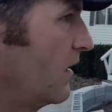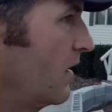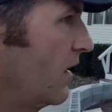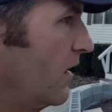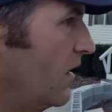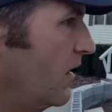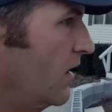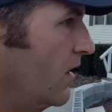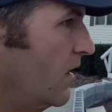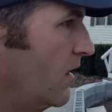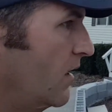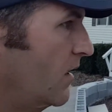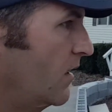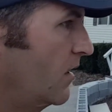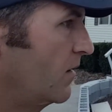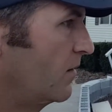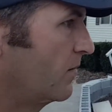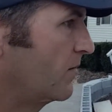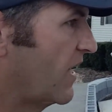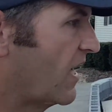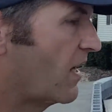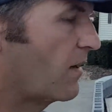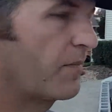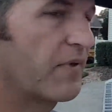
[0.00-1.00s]

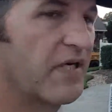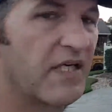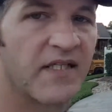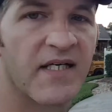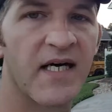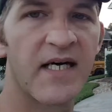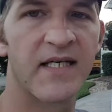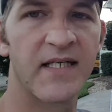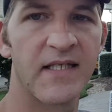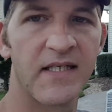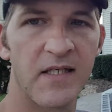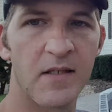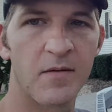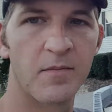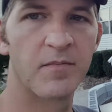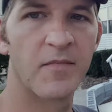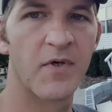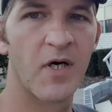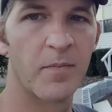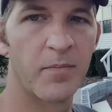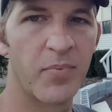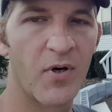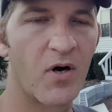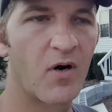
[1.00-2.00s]
I'll be taking it
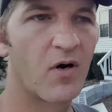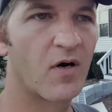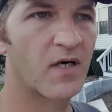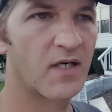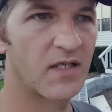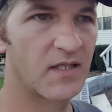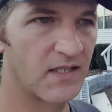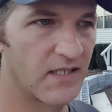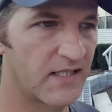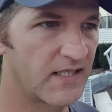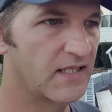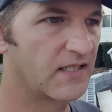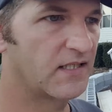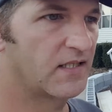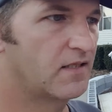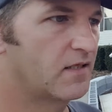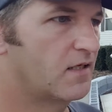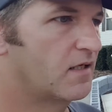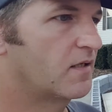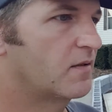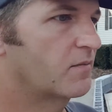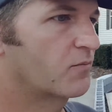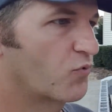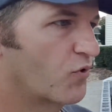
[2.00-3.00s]
apart, cleaning it
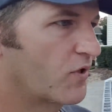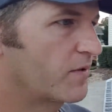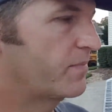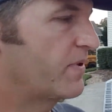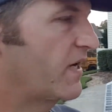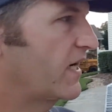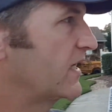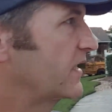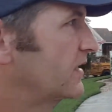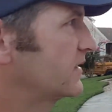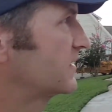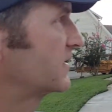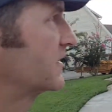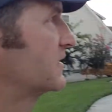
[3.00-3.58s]
up, repainting